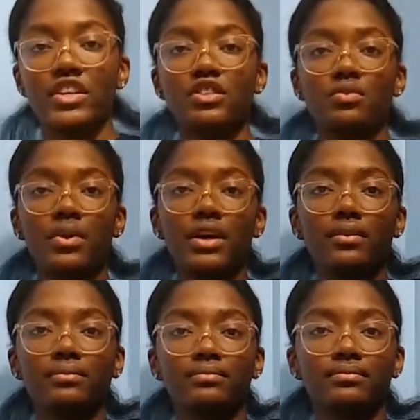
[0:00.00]
this
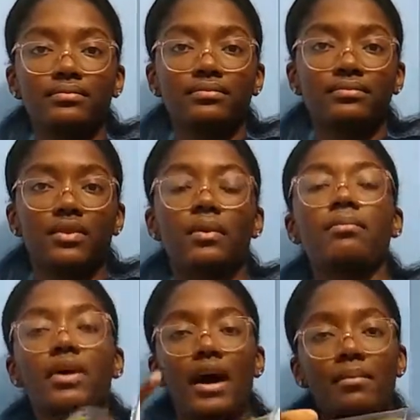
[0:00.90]
one,
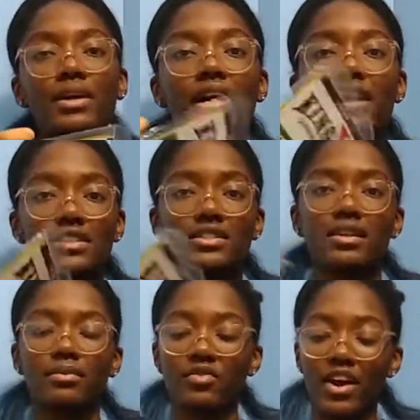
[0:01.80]
but I'm not getting this
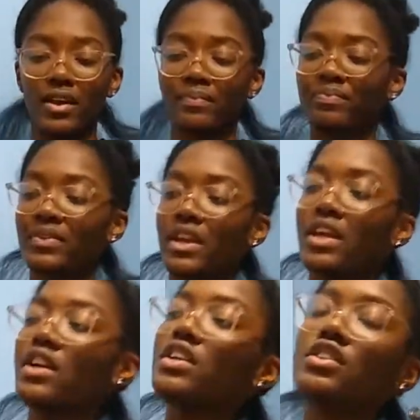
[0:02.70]
one, right?
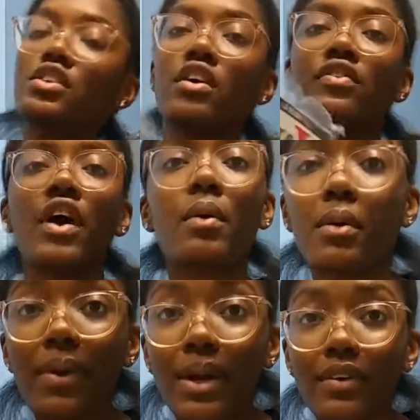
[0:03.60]
So if
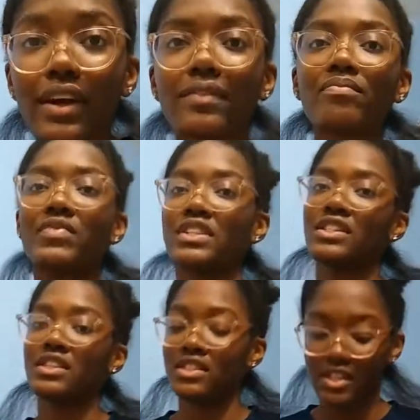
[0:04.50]
y'all are wondering, this
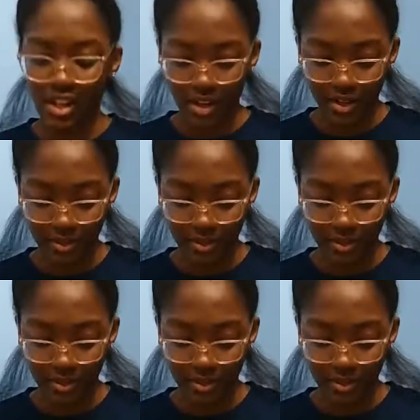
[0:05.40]
is the